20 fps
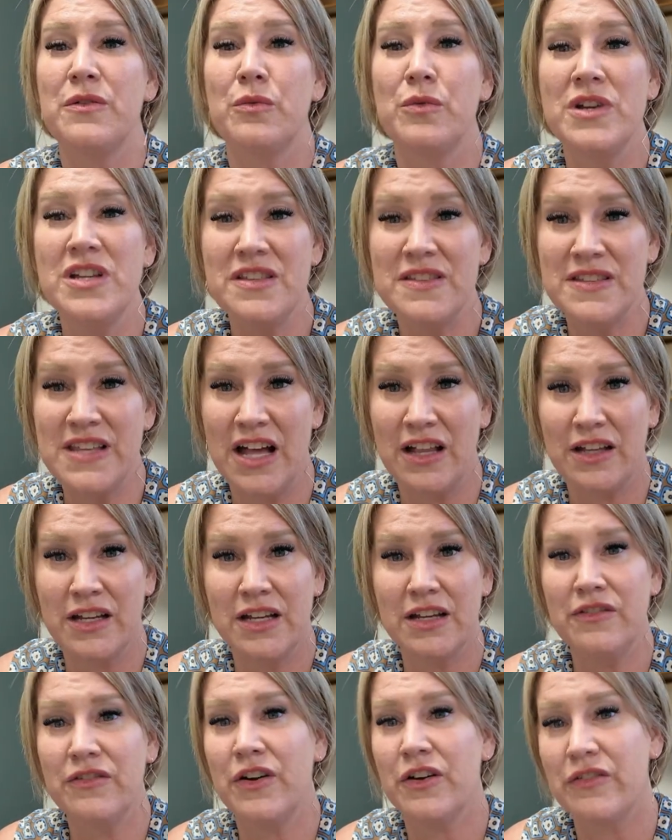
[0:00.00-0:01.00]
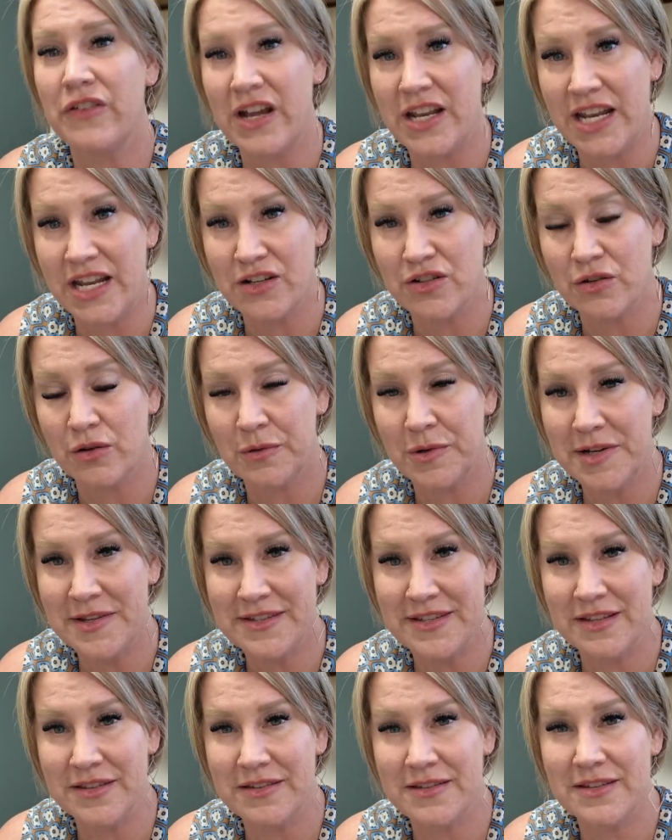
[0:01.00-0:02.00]
reselling for financial
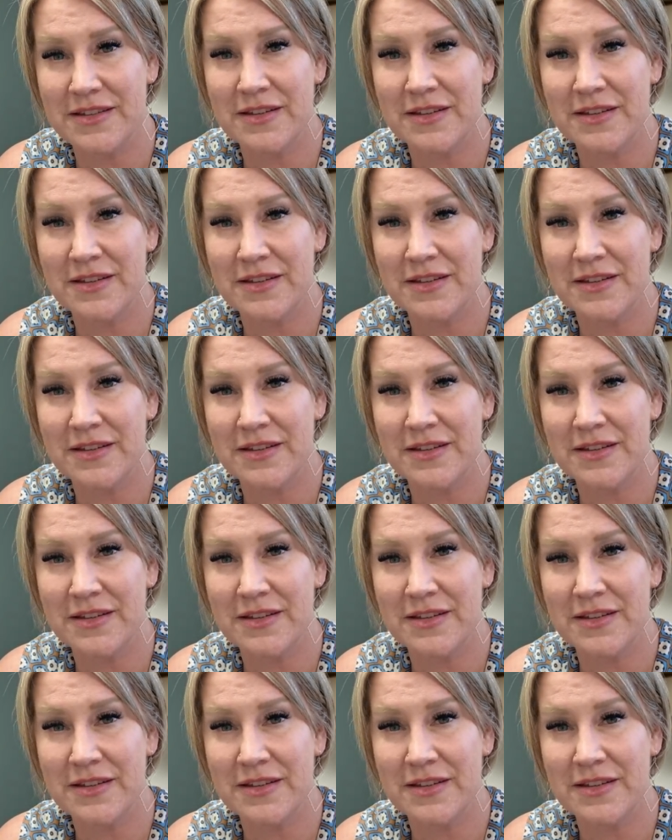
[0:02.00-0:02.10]
reasons.